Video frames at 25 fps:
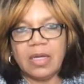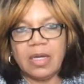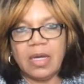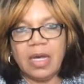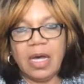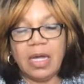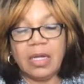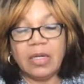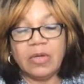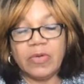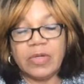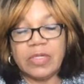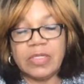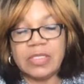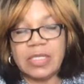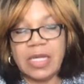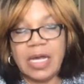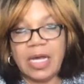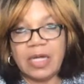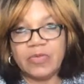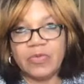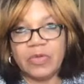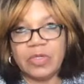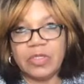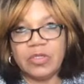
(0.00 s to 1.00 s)
I know it
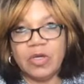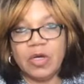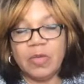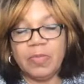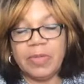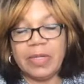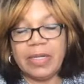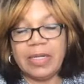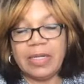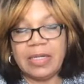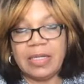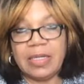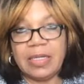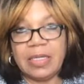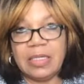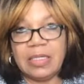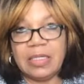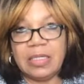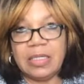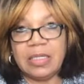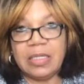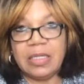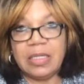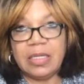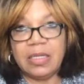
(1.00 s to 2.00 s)
starts with double and
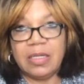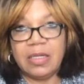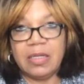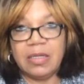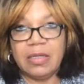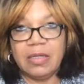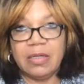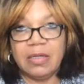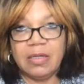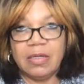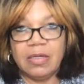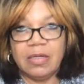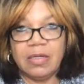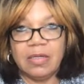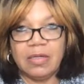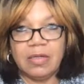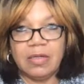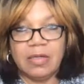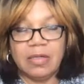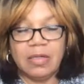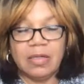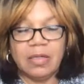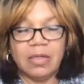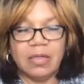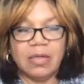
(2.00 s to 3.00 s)
ED,
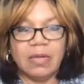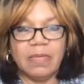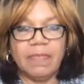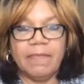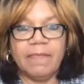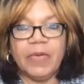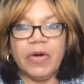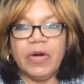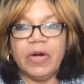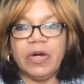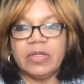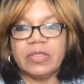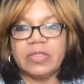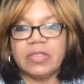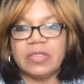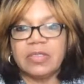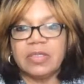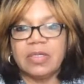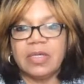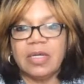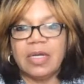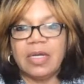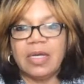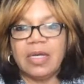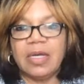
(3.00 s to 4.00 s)
but
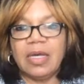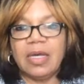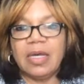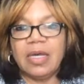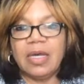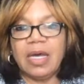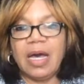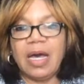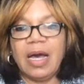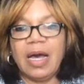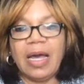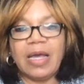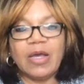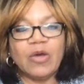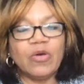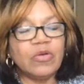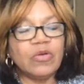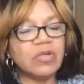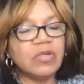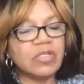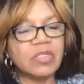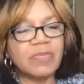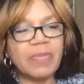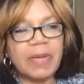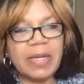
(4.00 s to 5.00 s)
I
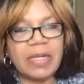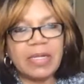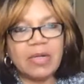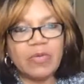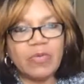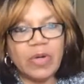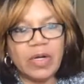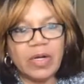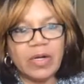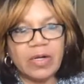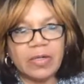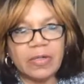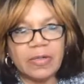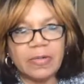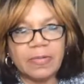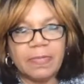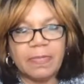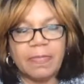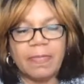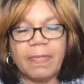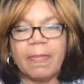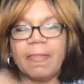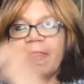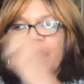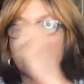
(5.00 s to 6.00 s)
couldn't spell the word.
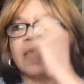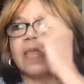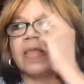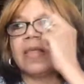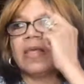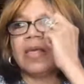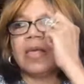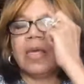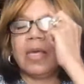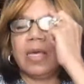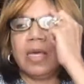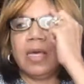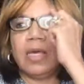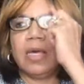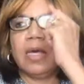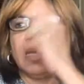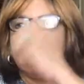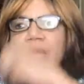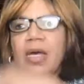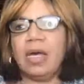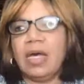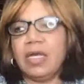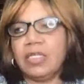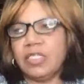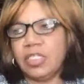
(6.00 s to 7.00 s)

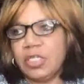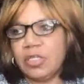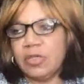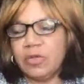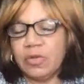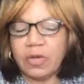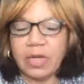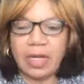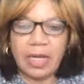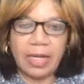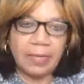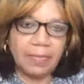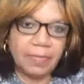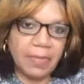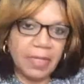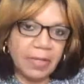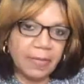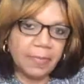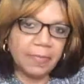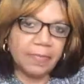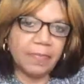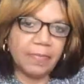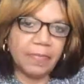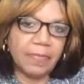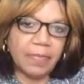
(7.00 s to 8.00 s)
And she looked at
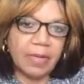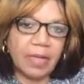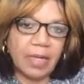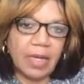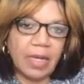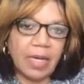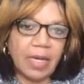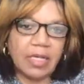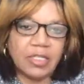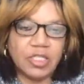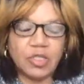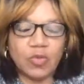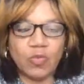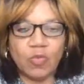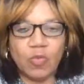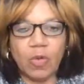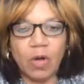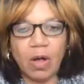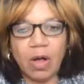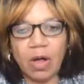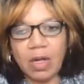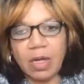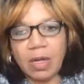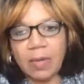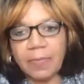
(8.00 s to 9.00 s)
me and she
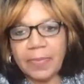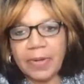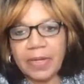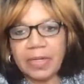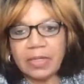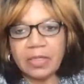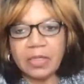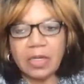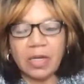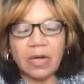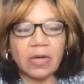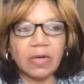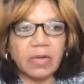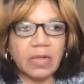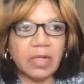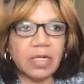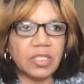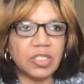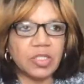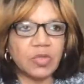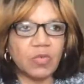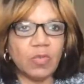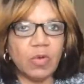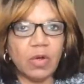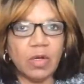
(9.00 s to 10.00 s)
walk up and down and
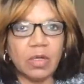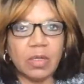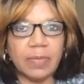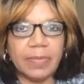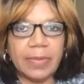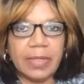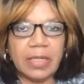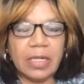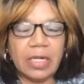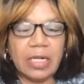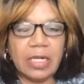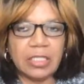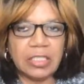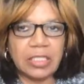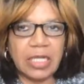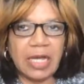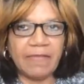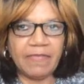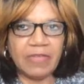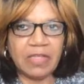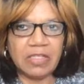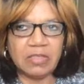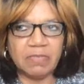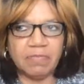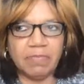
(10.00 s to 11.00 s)
she walk up and down. And she
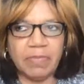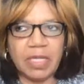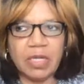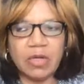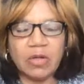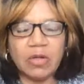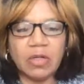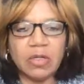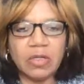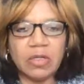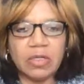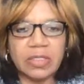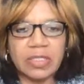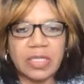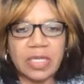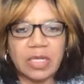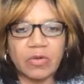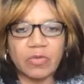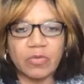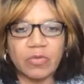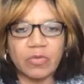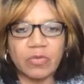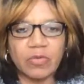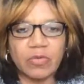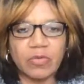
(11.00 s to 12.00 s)
have this big old
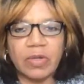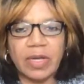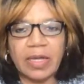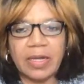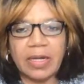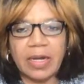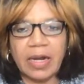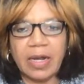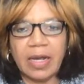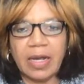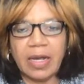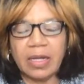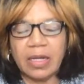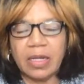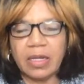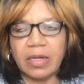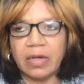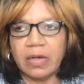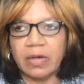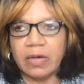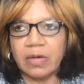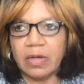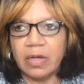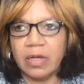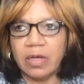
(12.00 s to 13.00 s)
thick ruler in her hand, you
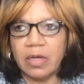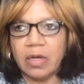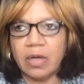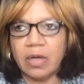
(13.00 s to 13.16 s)
know,